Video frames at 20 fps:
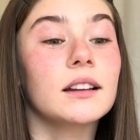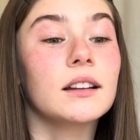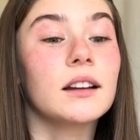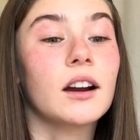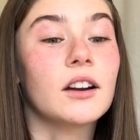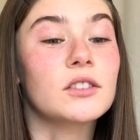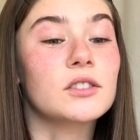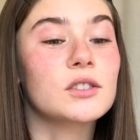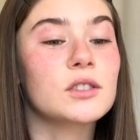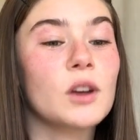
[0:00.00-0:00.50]

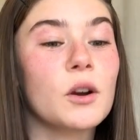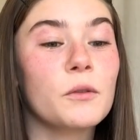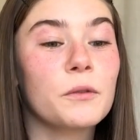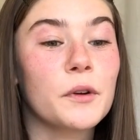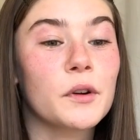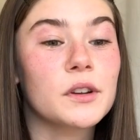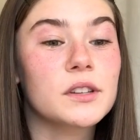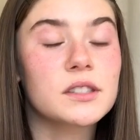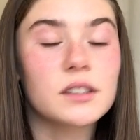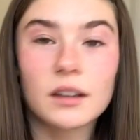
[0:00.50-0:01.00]
are so
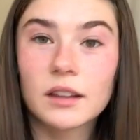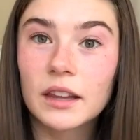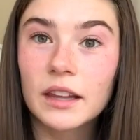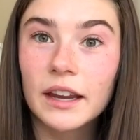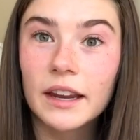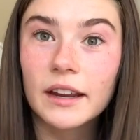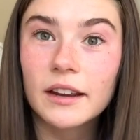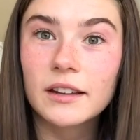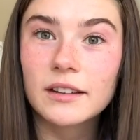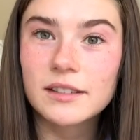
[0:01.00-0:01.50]
focused on
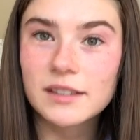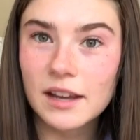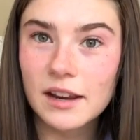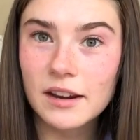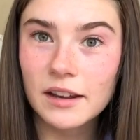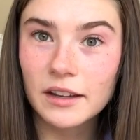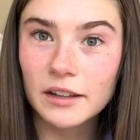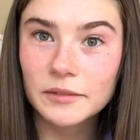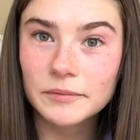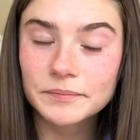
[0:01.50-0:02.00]
like
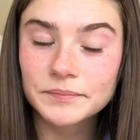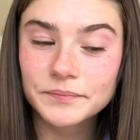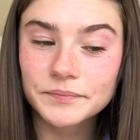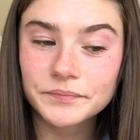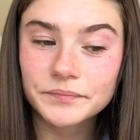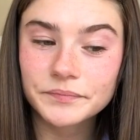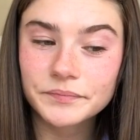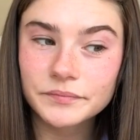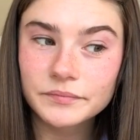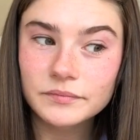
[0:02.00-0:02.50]
dating
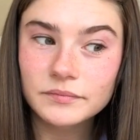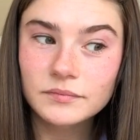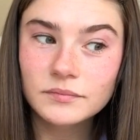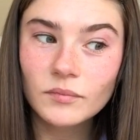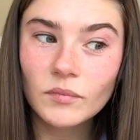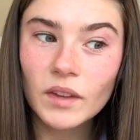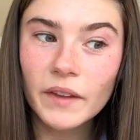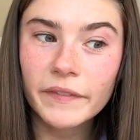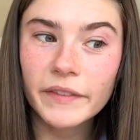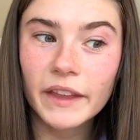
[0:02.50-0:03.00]

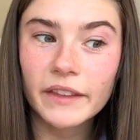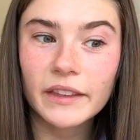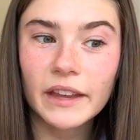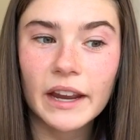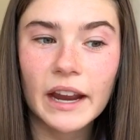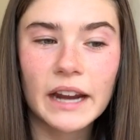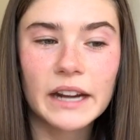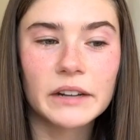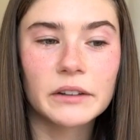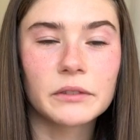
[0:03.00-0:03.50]
that they
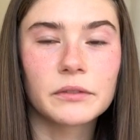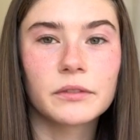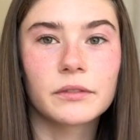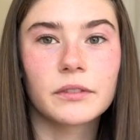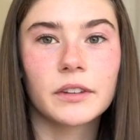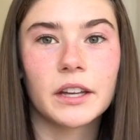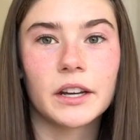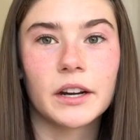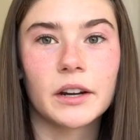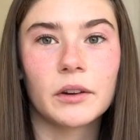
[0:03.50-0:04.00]
kind of,
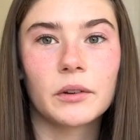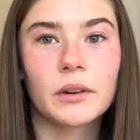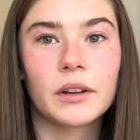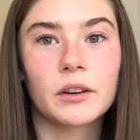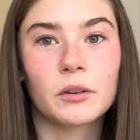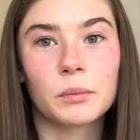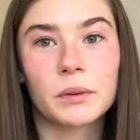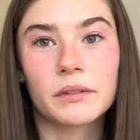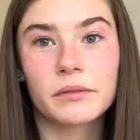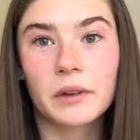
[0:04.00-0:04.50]
you know,
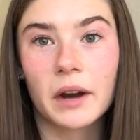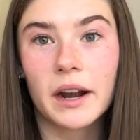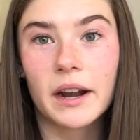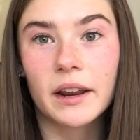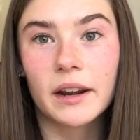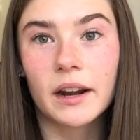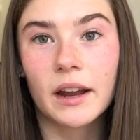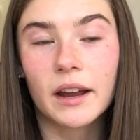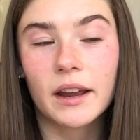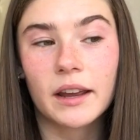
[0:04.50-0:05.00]
it'll be
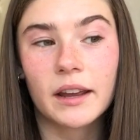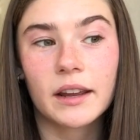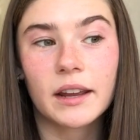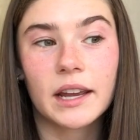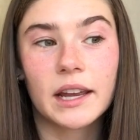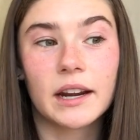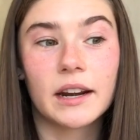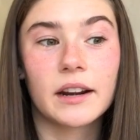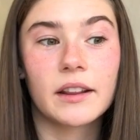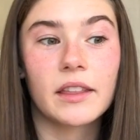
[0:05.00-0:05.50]
Friday night
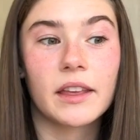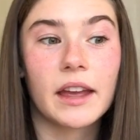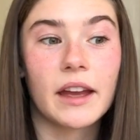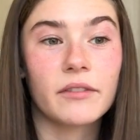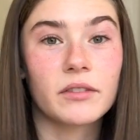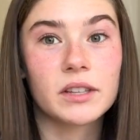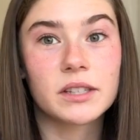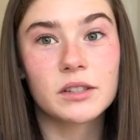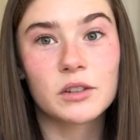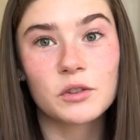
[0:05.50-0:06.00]
and they
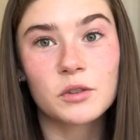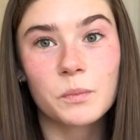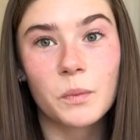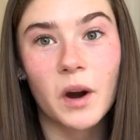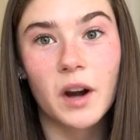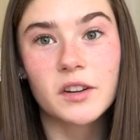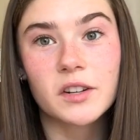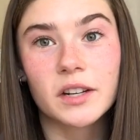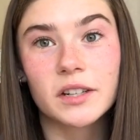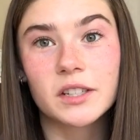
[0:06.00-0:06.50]
have this huge
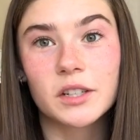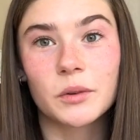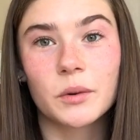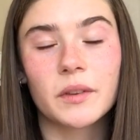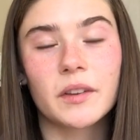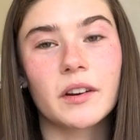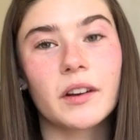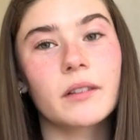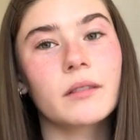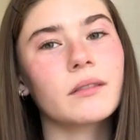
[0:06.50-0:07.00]
project due and
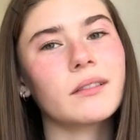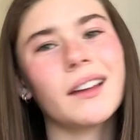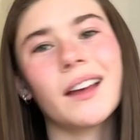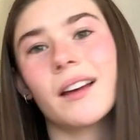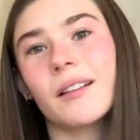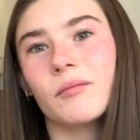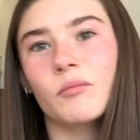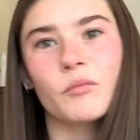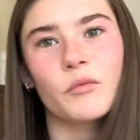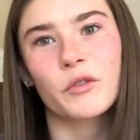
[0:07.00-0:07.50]
they're like,
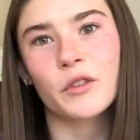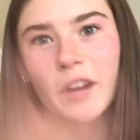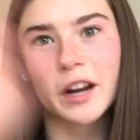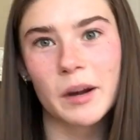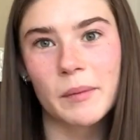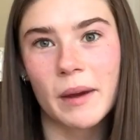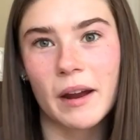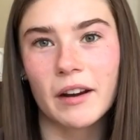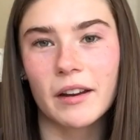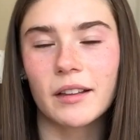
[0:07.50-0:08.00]
well, forget
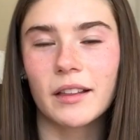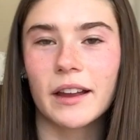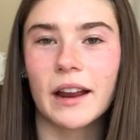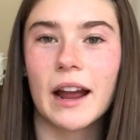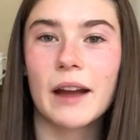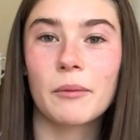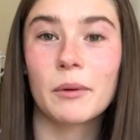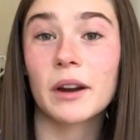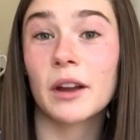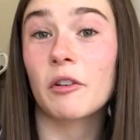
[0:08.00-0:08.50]
about it, like
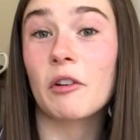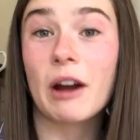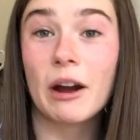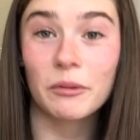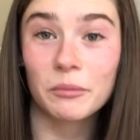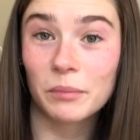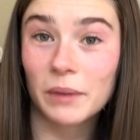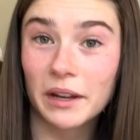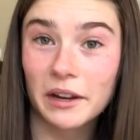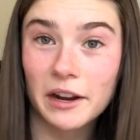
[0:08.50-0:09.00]
I want to go out
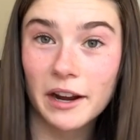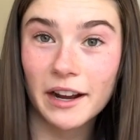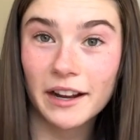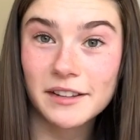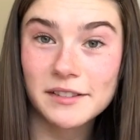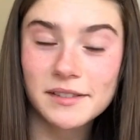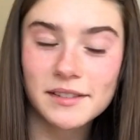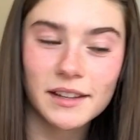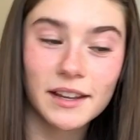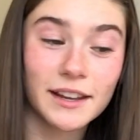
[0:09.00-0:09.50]
and meet
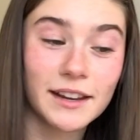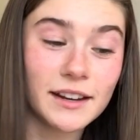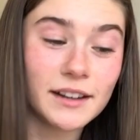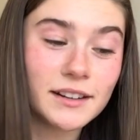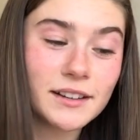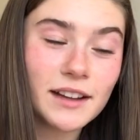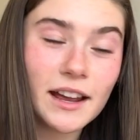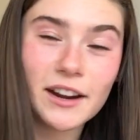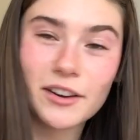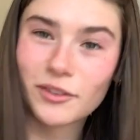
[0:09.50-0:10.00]
guys.
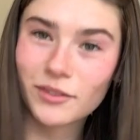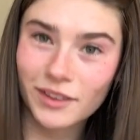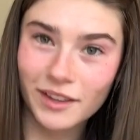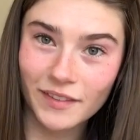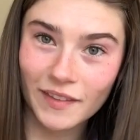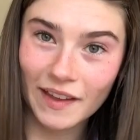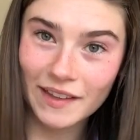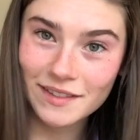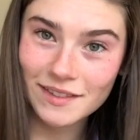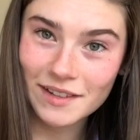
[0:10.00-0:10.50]
And I don't
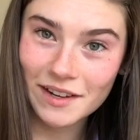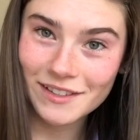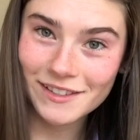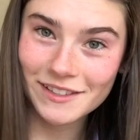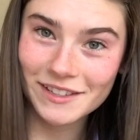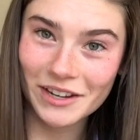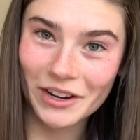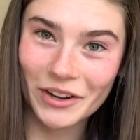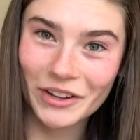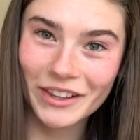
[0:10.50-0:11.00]
think that's
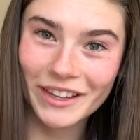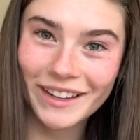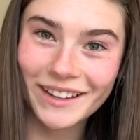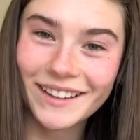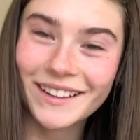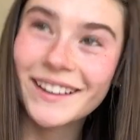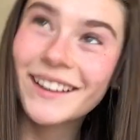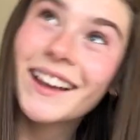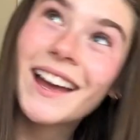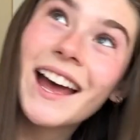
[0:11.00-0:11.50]

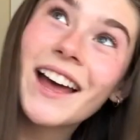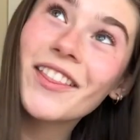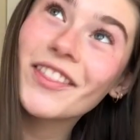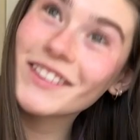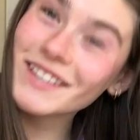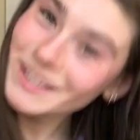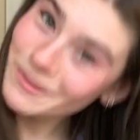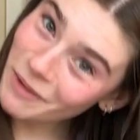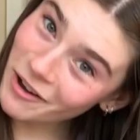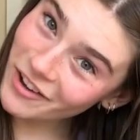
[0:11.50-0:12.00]
necessarily
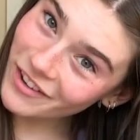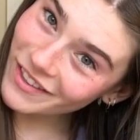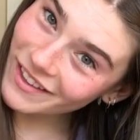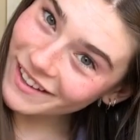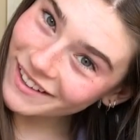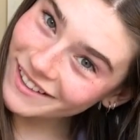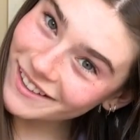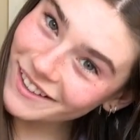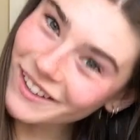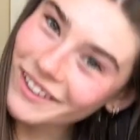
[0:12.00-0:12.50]
the smart
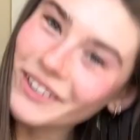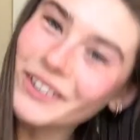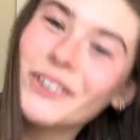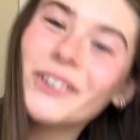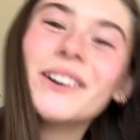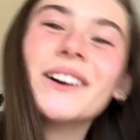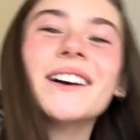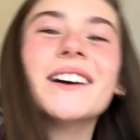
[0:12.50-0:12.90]
thing to do.